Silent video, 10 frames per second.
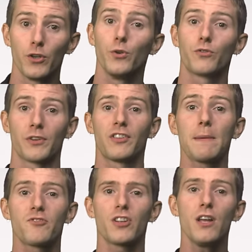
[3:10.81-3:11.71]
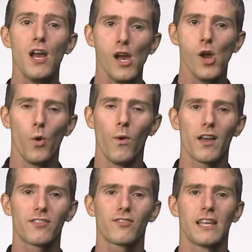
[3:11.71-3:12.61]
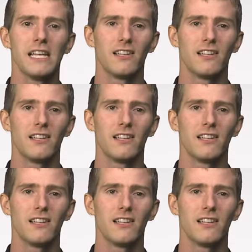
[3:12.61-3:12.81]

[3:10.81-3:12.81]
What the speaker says: whose reception was